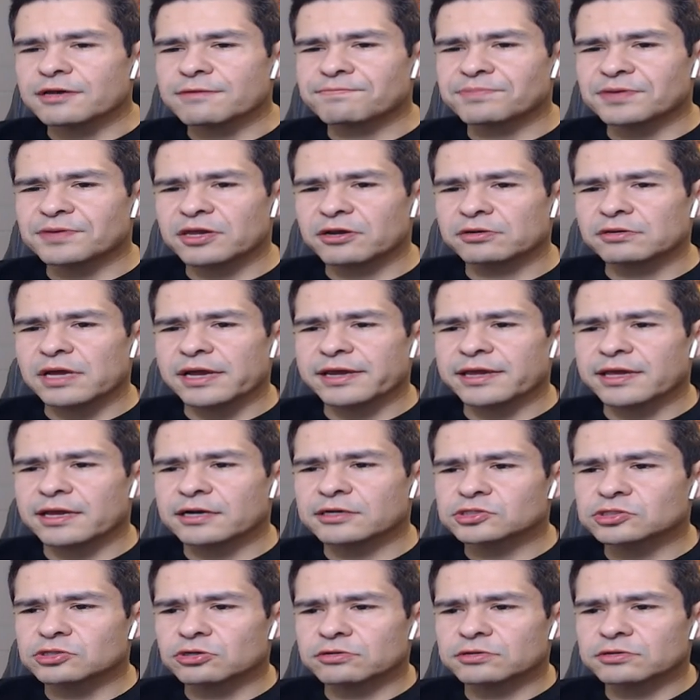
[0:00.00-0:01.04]
appear like at
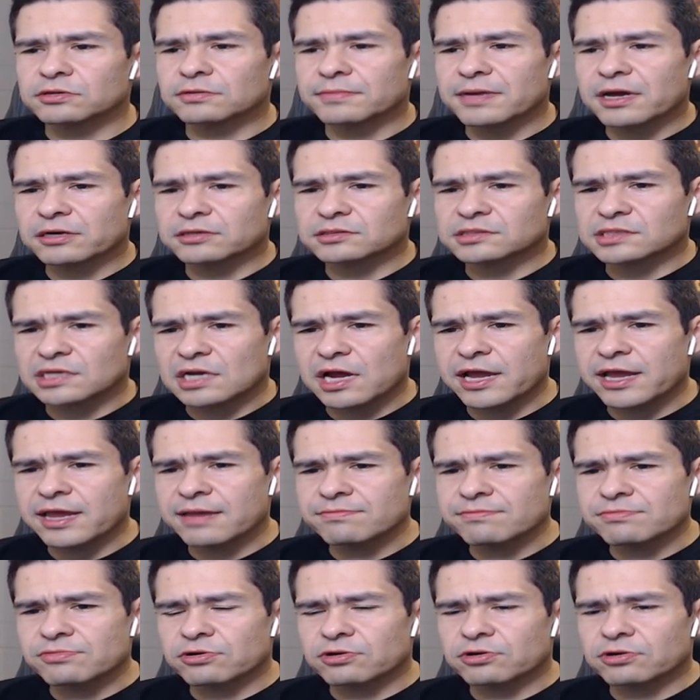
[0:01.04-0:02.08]
a certain amount of
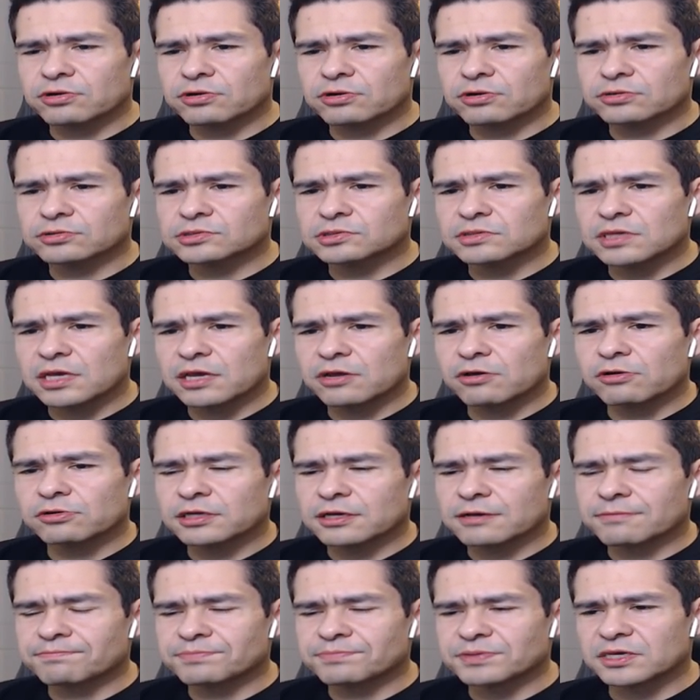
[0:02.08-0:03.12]
time, or do they
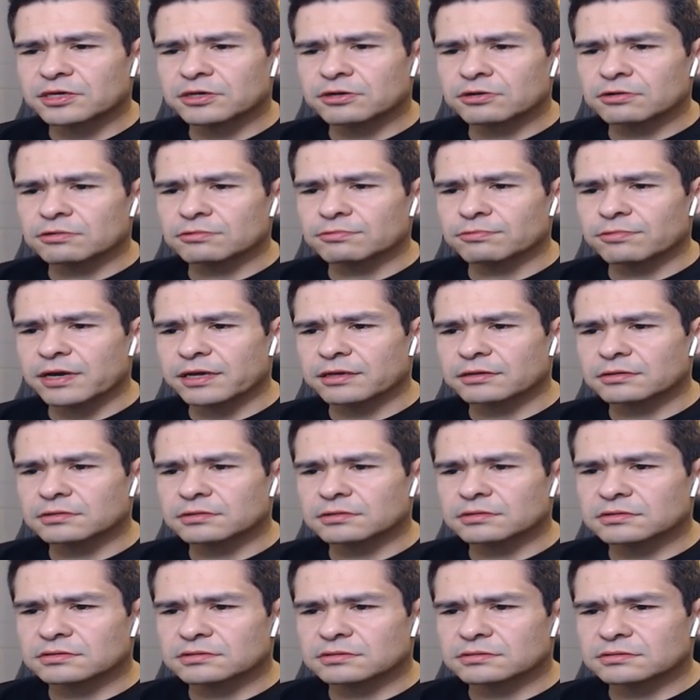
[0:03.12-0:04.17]
only appear
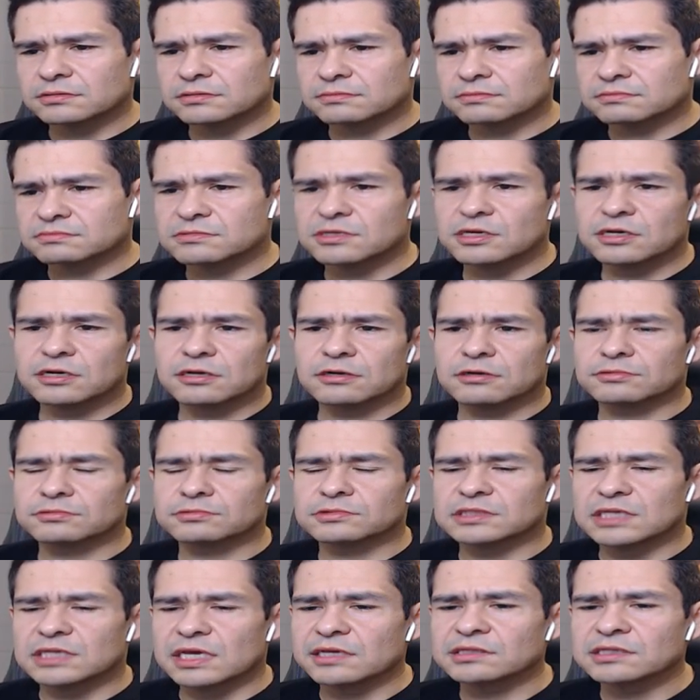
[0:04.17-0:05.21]
when, you know,
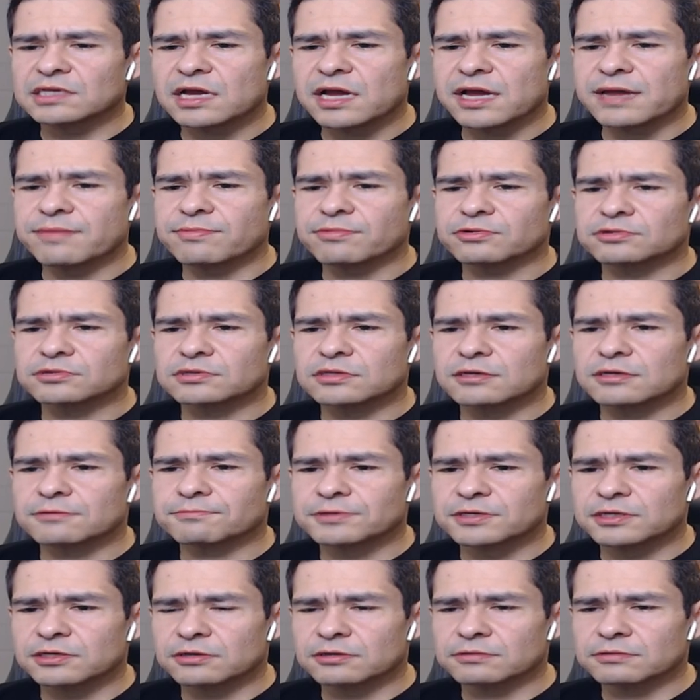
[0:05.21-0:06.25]
daytime, or do they
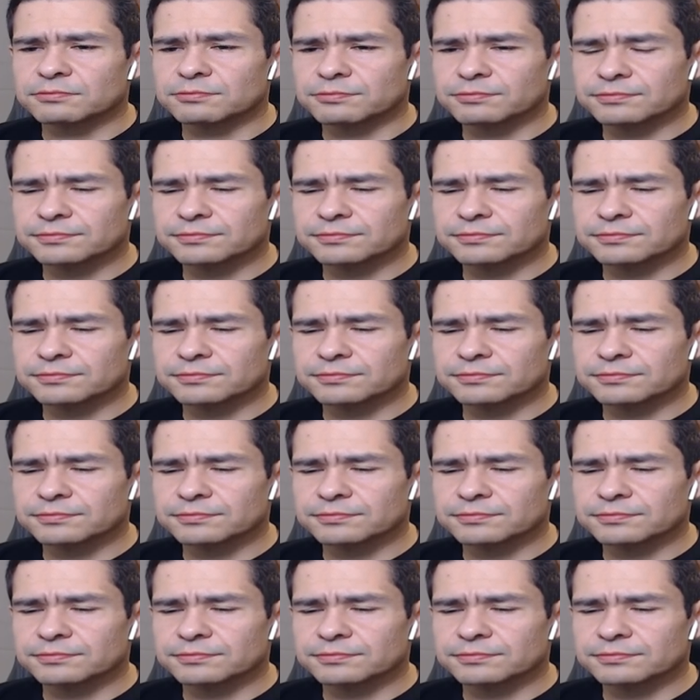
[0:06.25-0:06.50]
appear...